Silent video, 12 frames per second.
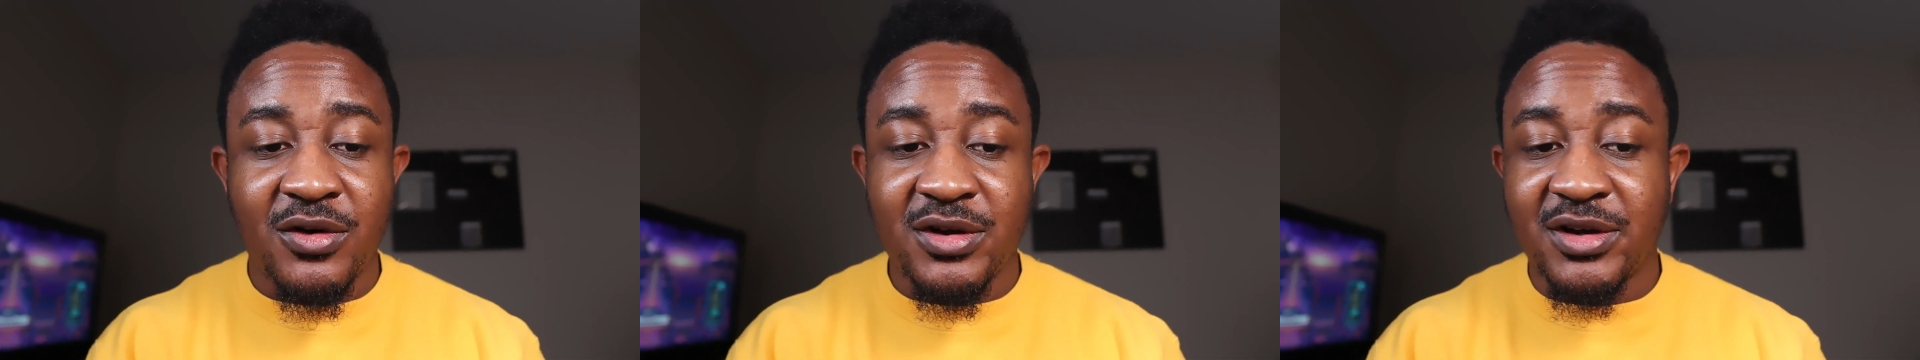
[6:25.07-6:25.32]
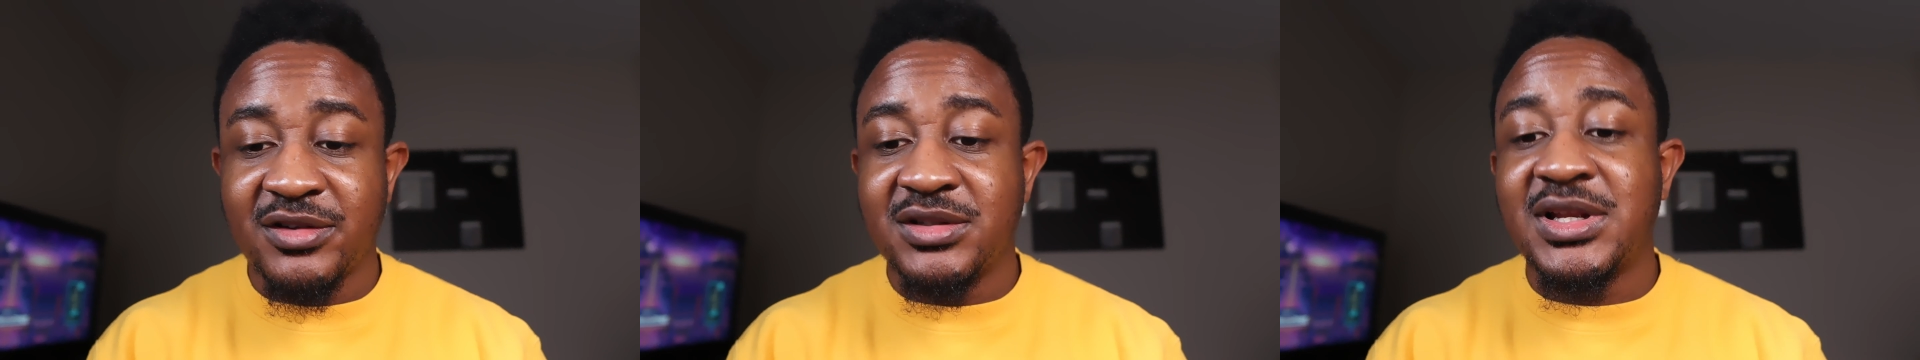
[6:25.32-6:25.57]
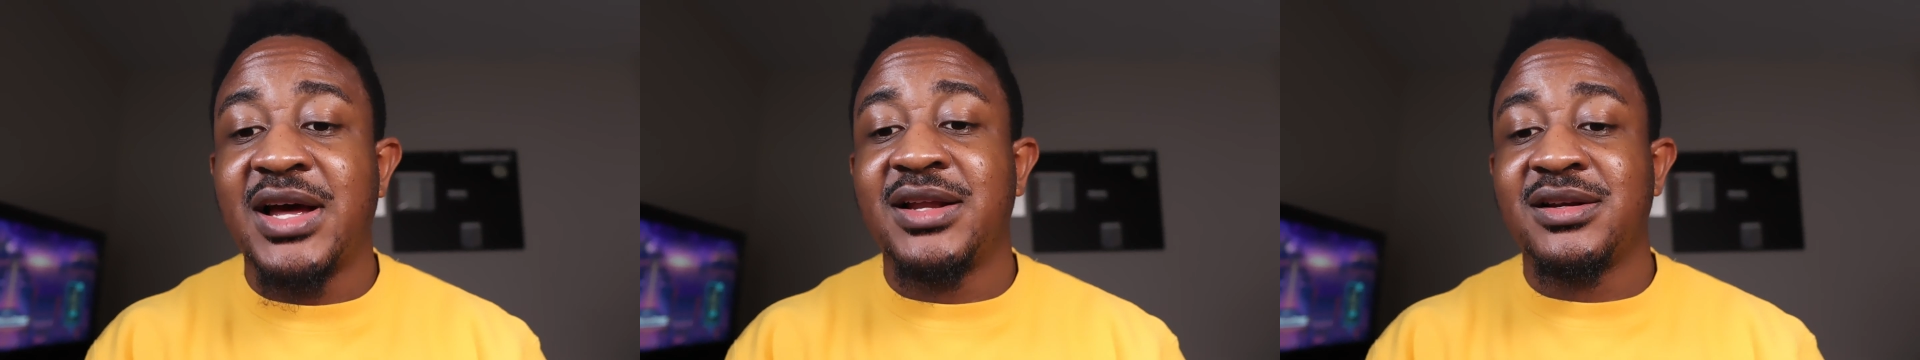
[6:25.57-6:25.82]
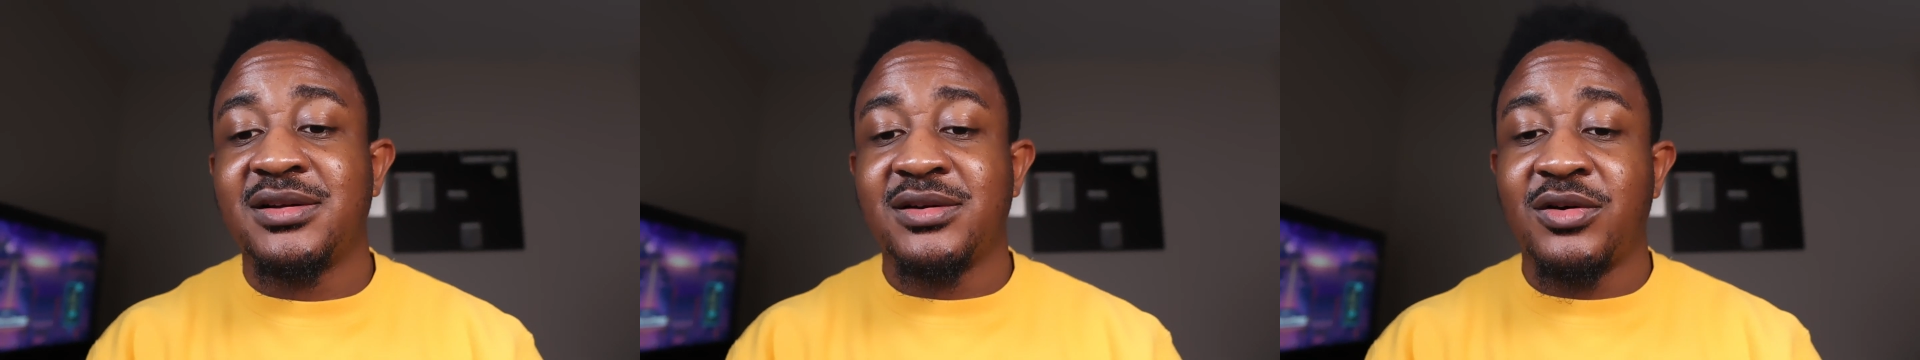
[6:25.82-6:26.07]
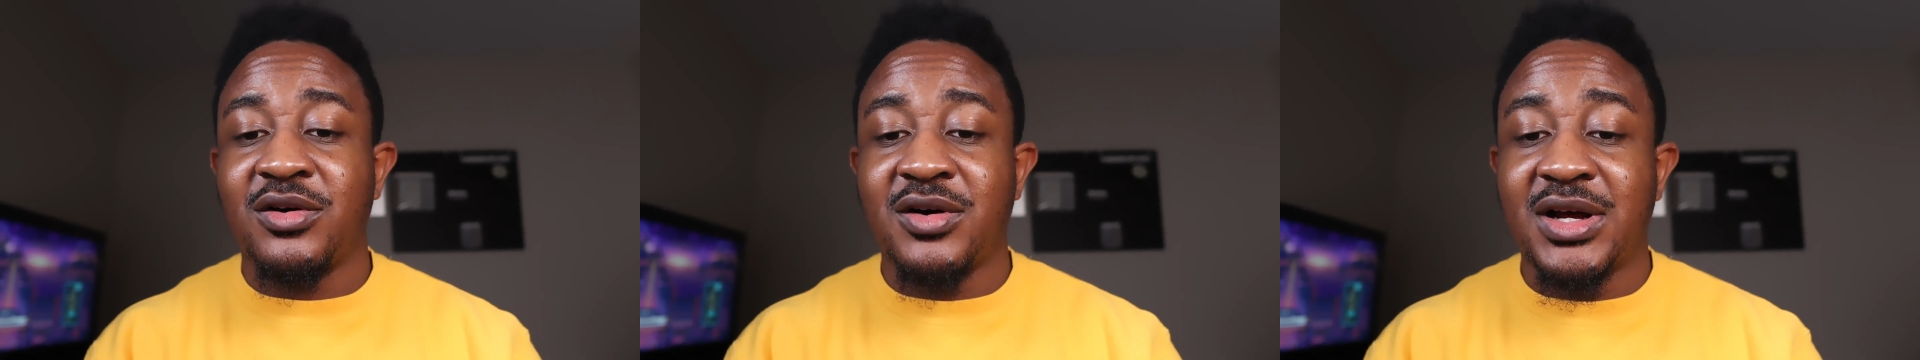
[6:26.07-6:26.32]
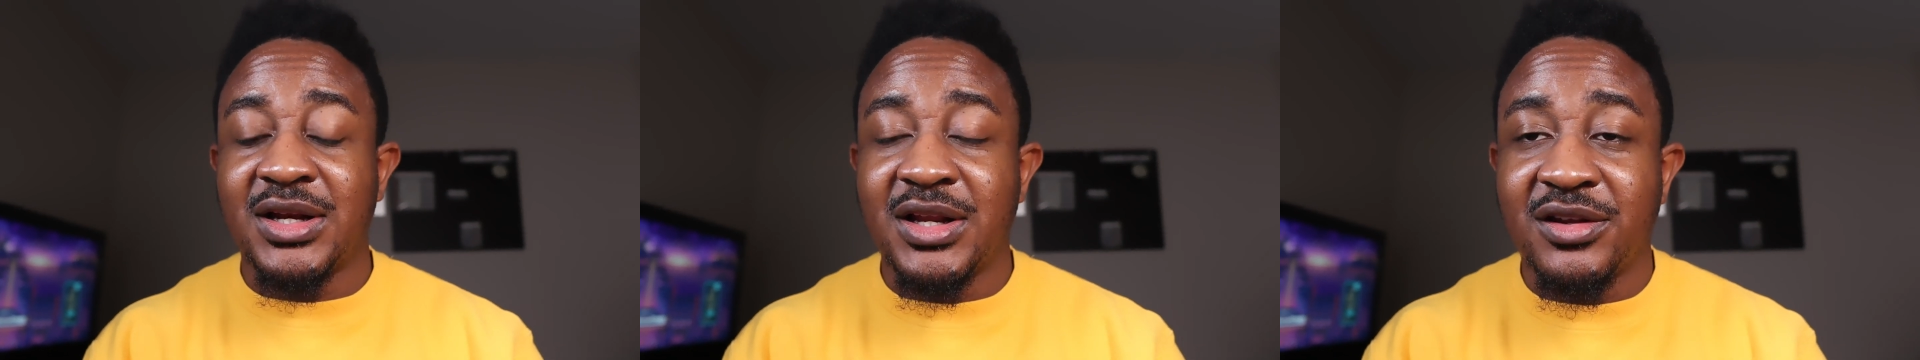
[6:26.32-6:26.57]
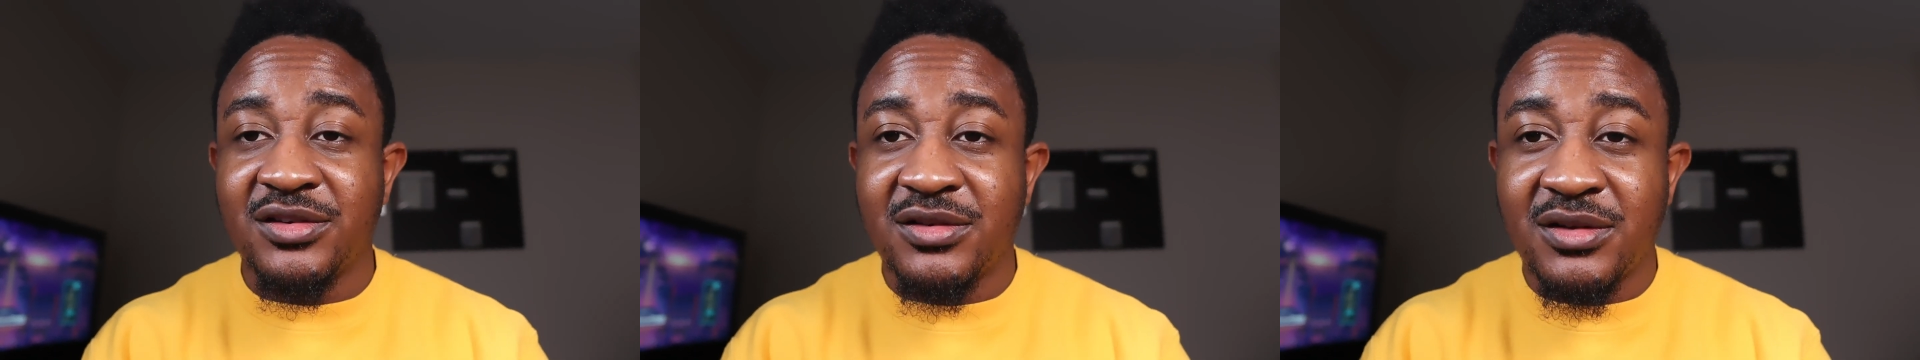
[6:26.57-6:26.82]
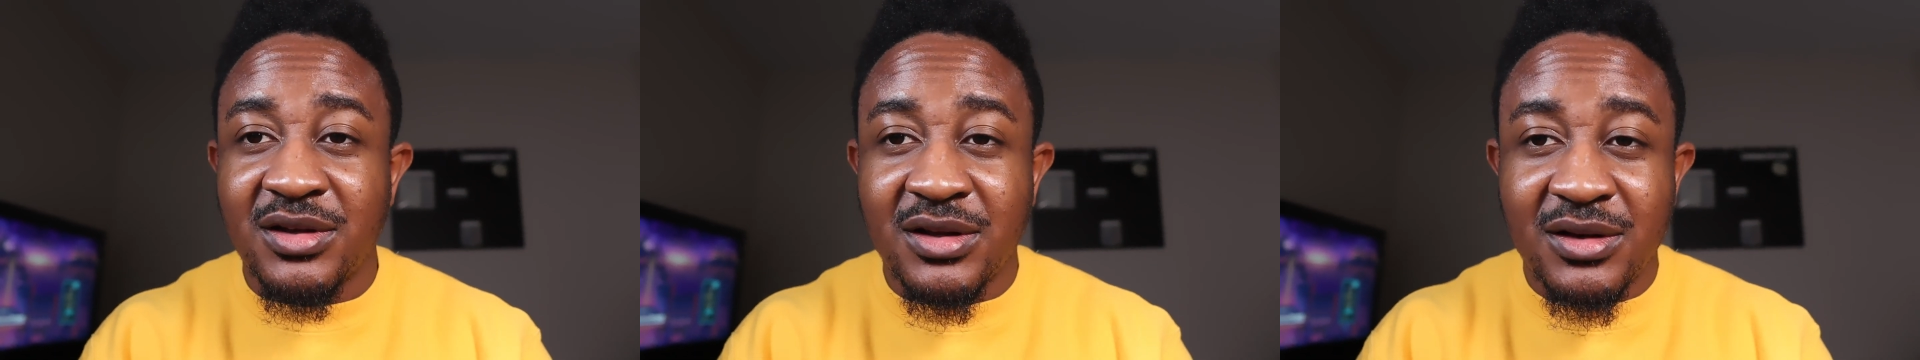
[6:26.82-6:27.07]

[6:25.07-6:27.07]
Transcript: understand or at least